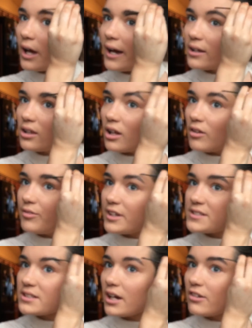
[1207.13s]
I love
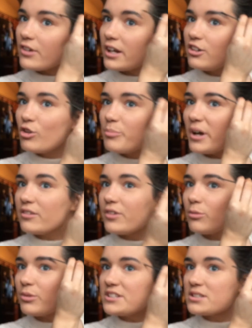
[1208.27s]
this stuff, and I know
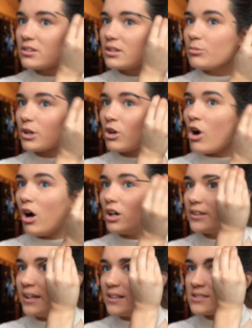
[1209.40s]
Benefit recently recalled
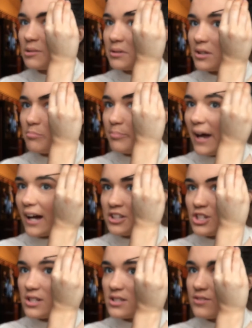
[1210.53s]
like some of the
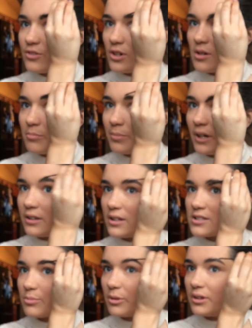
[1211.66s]
batches for it, but
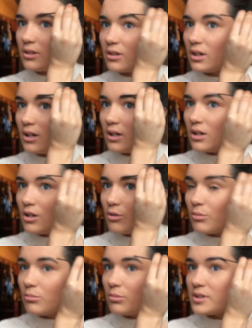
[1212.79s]
this one
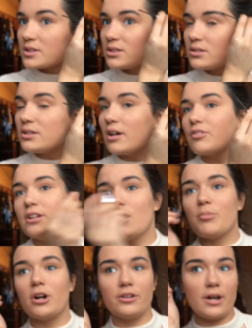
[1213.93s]
was definitely
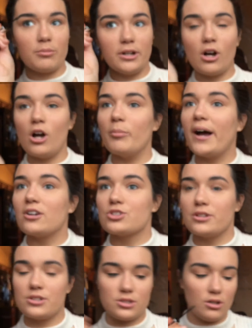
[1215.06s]
not part of that recall batch, so
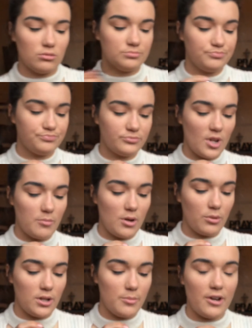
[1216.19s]
there's no, I'm not
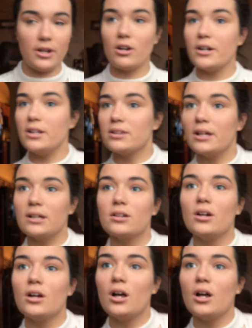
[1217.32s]
worried about it or anything.